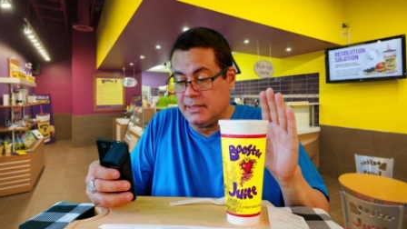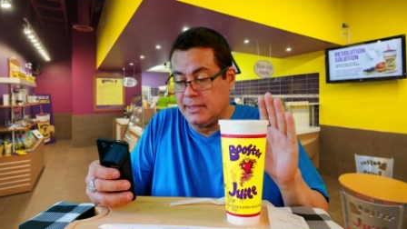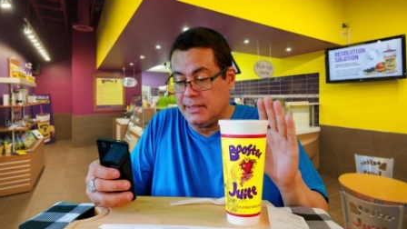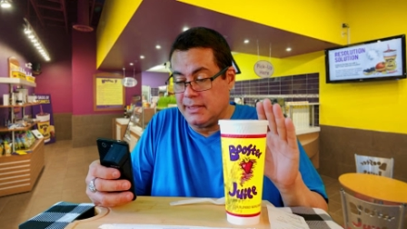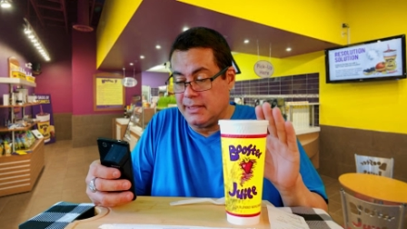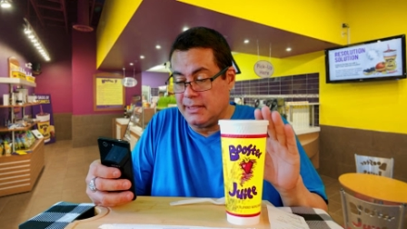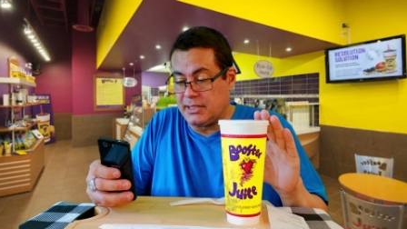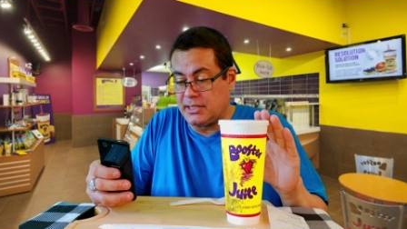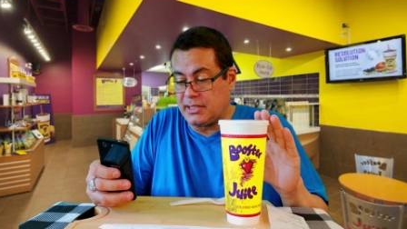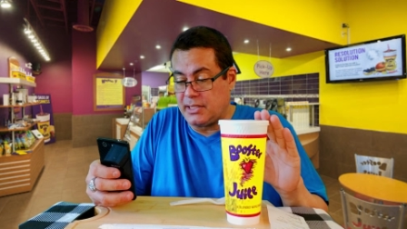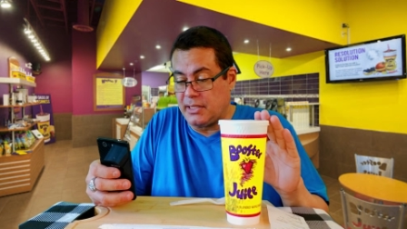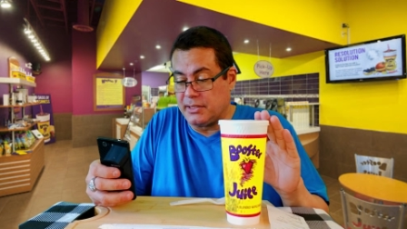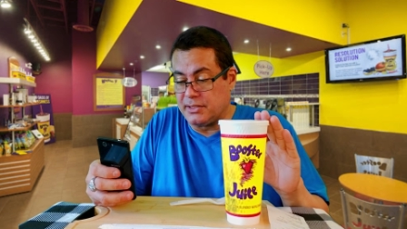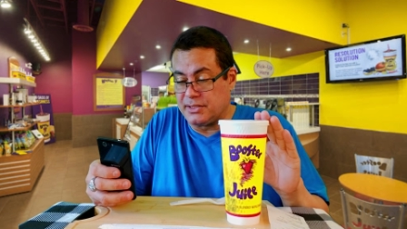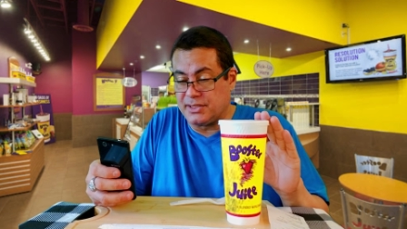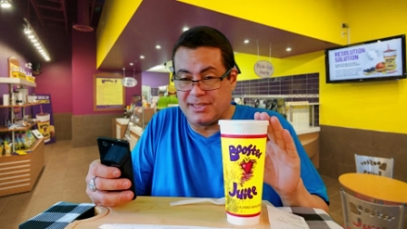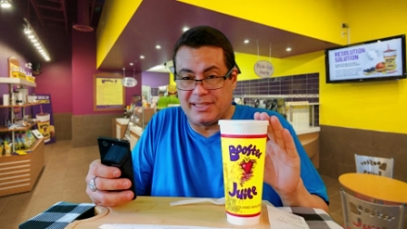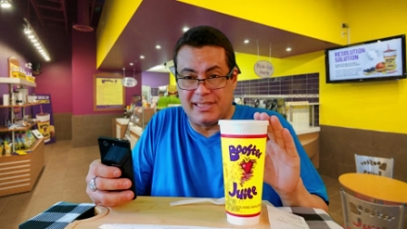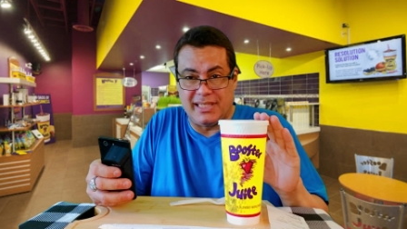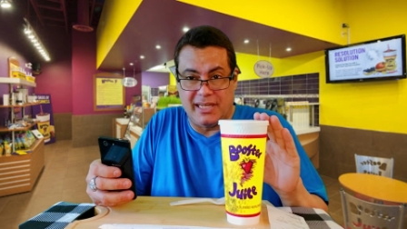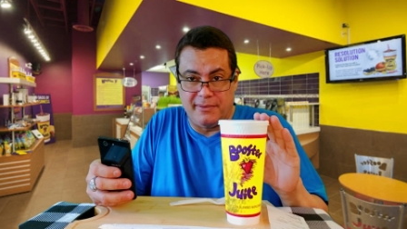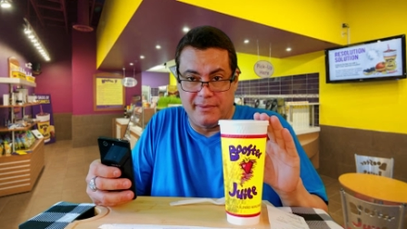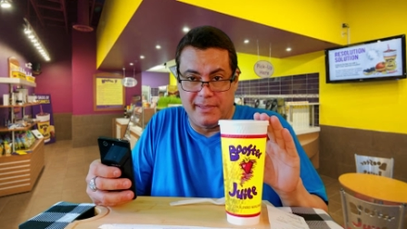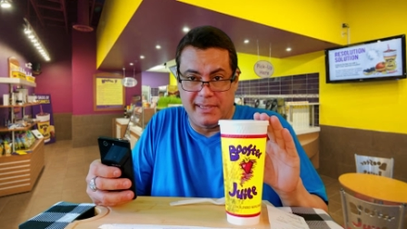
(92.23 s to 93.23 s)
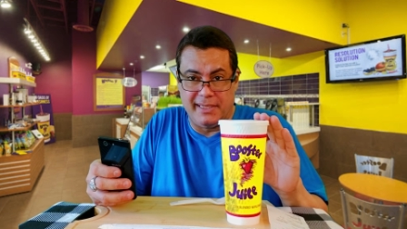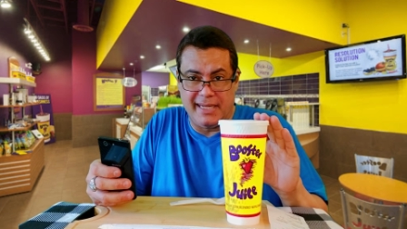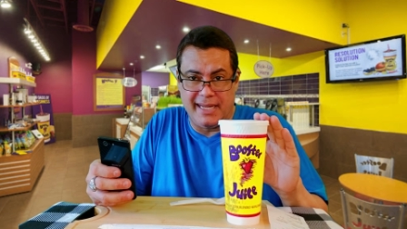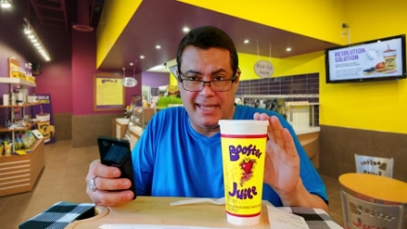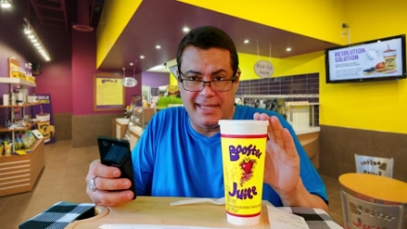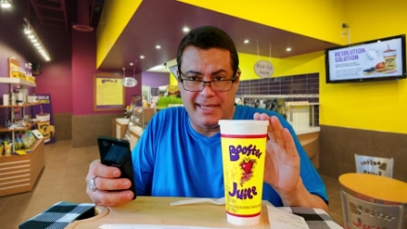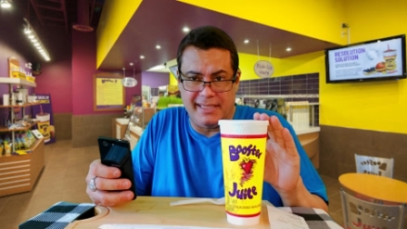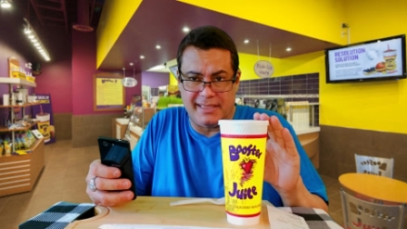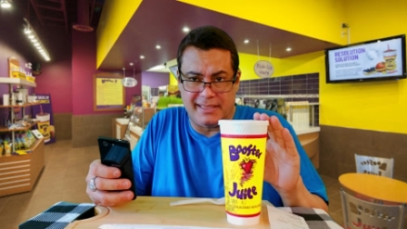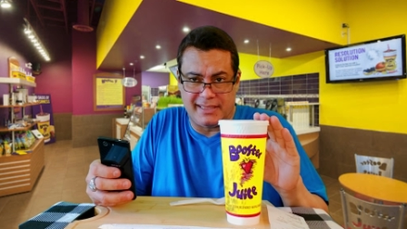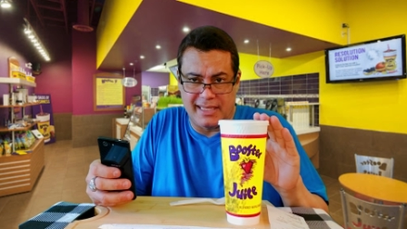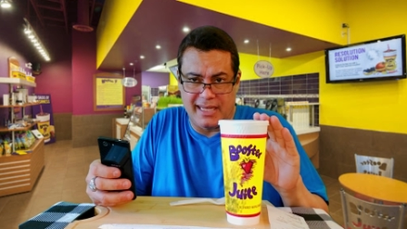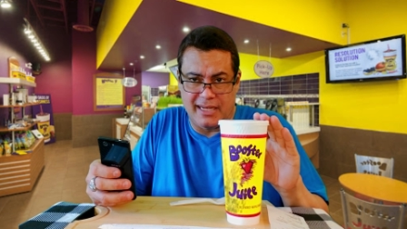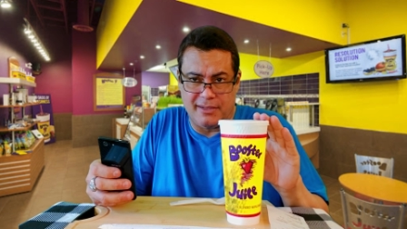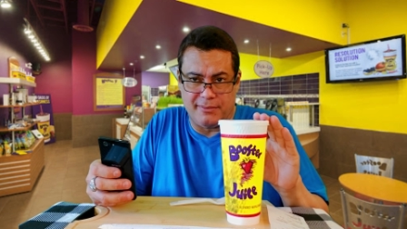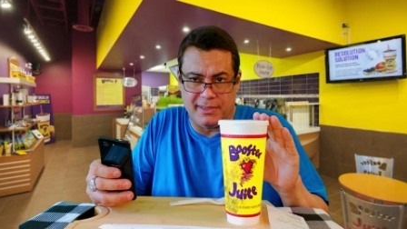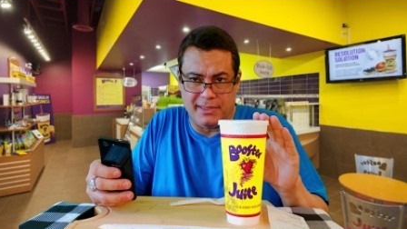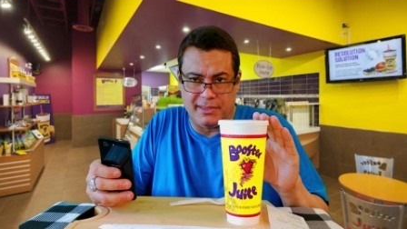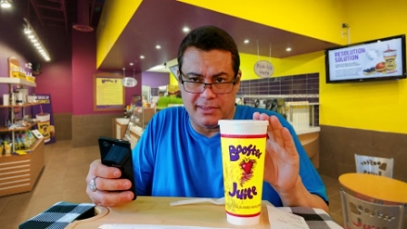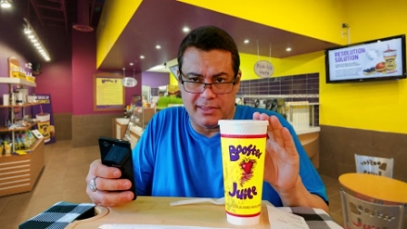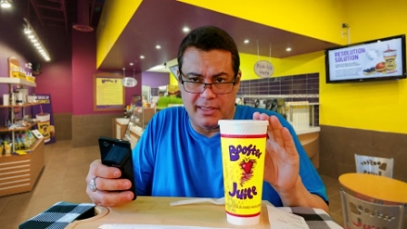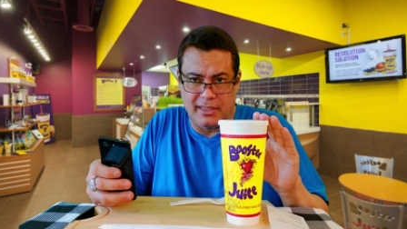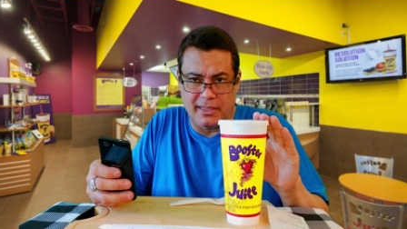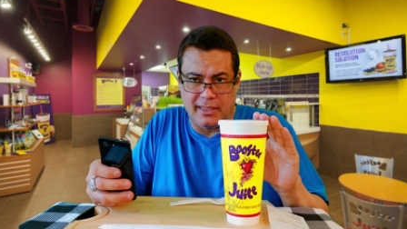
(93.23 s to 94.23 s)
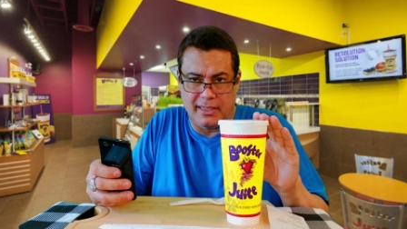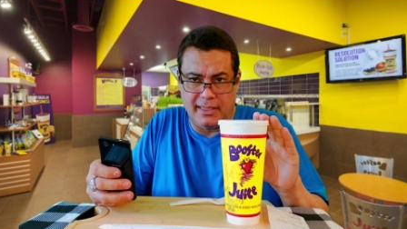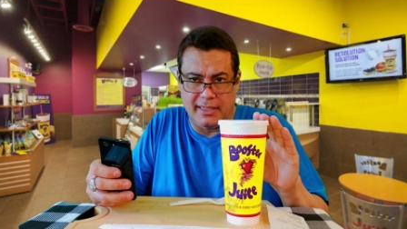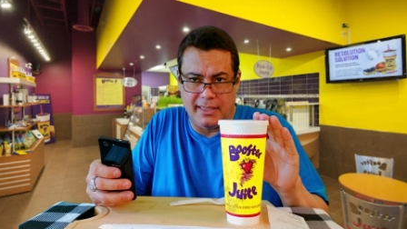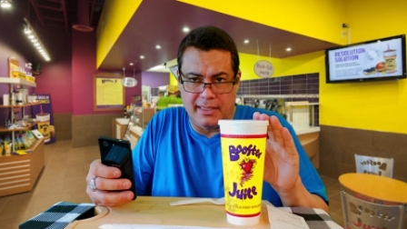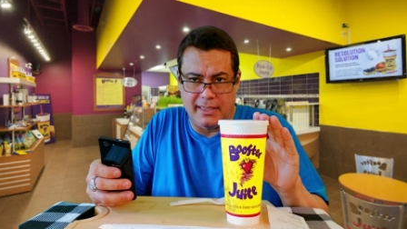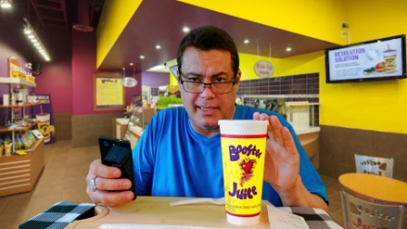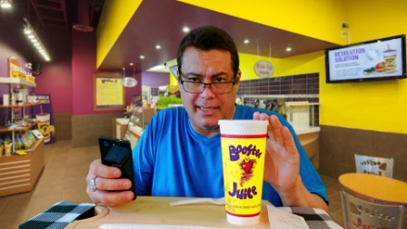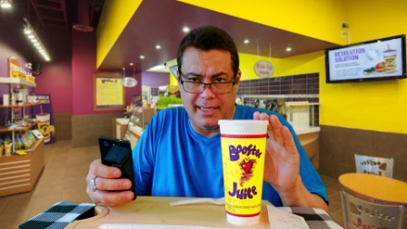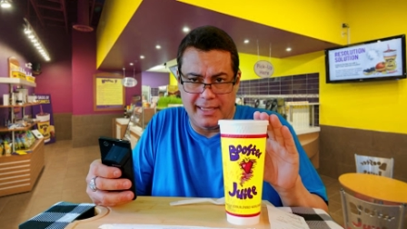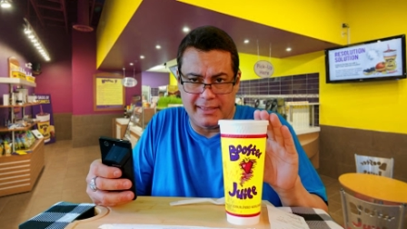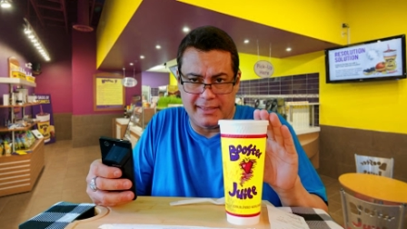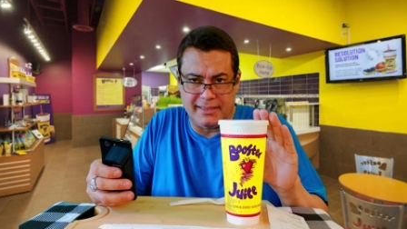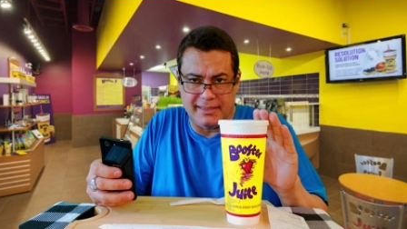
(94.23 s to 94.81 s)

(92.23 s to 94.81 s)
It costs seven eighty-seven, uh,